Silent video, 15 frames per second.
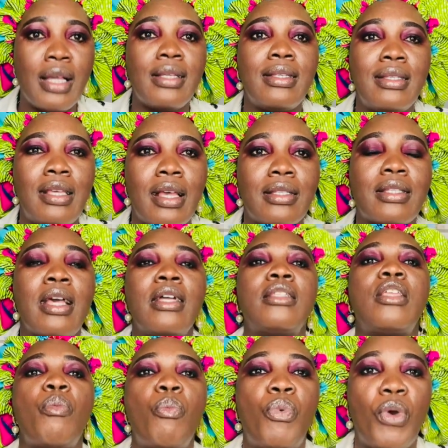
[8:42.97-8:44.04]
Yes,
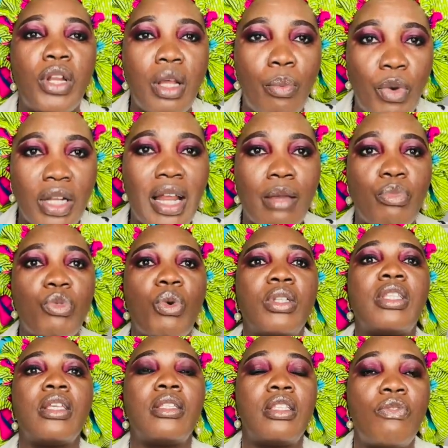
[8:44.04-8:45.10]
they brought about Liberia.
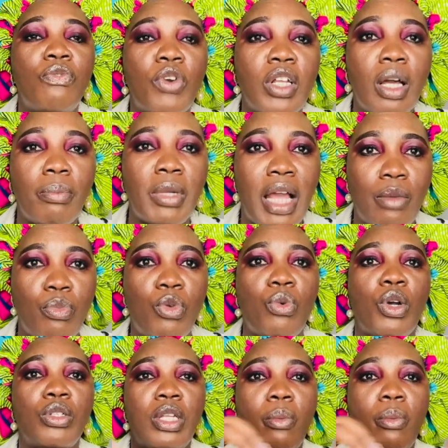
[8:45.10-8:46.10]
They developed Liberia.